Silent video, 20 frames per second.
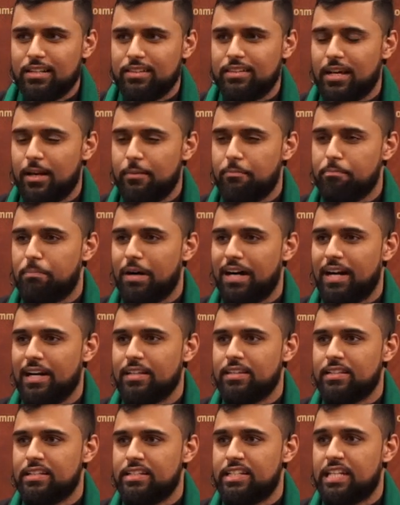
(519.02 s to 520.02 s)
that
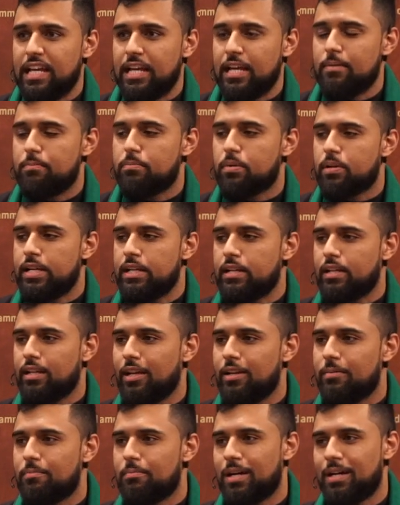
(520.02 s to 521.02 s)
by the
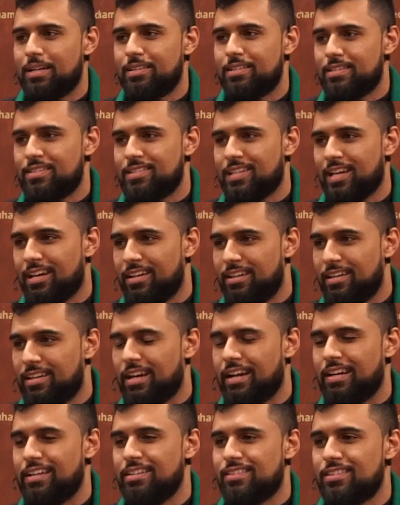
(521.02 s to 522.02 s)
daybreak and by the ten
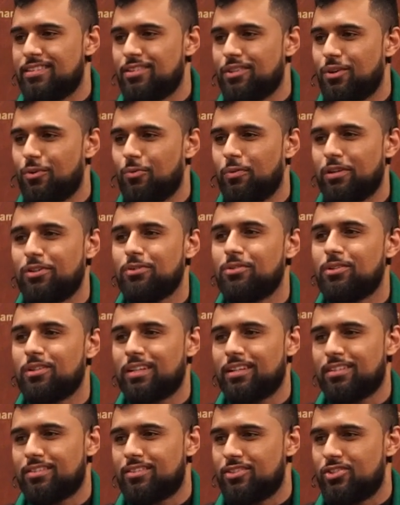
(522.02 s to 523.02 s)
nights, you know, when you
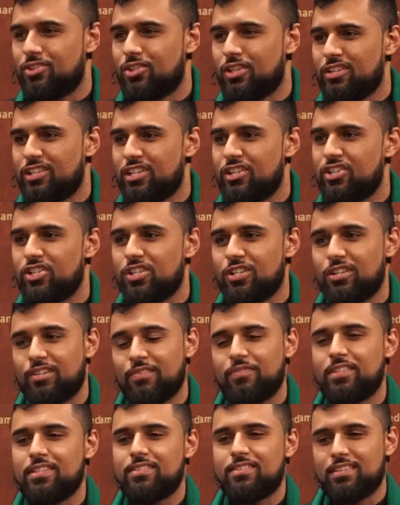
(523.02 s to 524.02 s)
look at the tradition
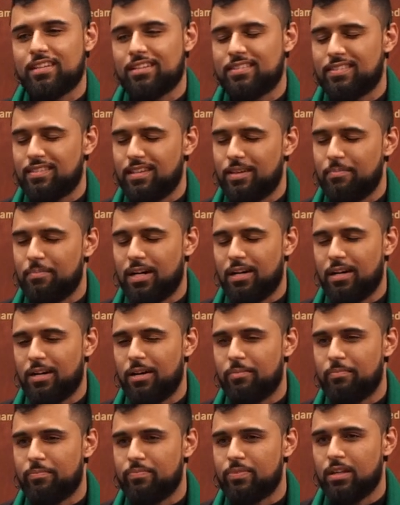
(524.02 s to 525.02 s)
of the sixth
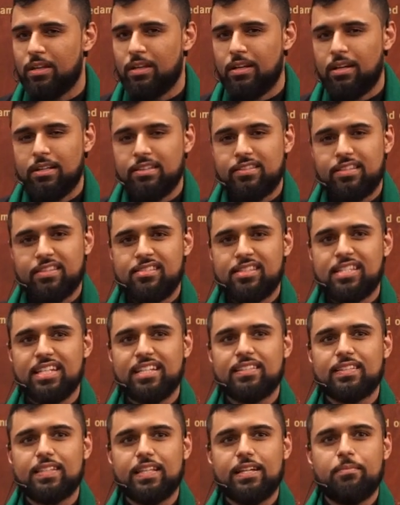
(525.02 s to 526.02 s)
Imam, the
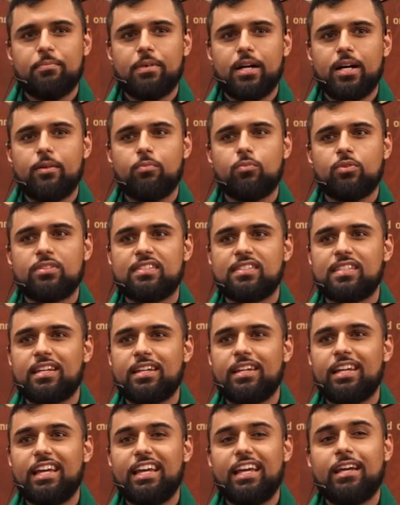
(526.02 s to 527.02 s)
sixth Imam would
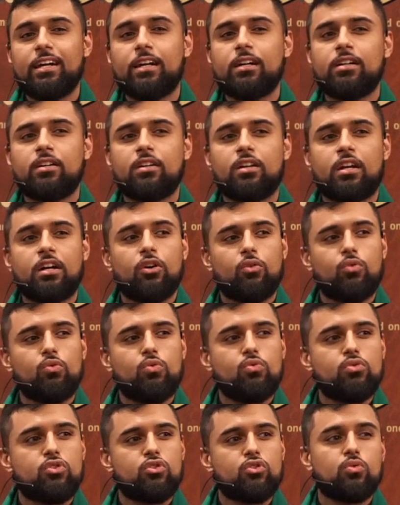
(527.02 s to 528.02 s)
say,
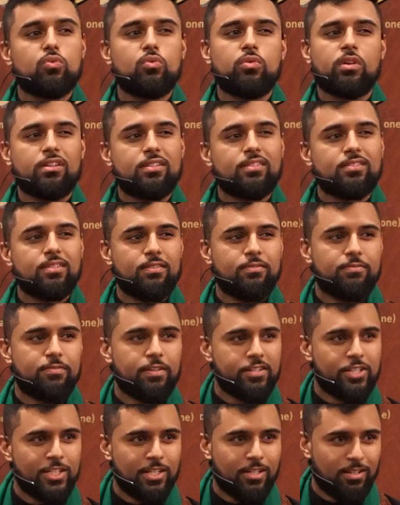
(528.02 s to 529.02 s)
Iqra'u Surat
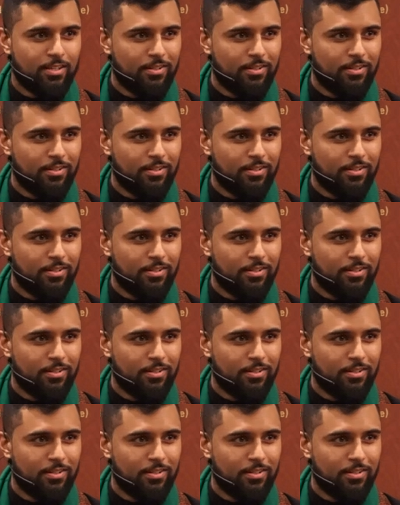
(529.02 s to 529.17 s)
al-Fajr.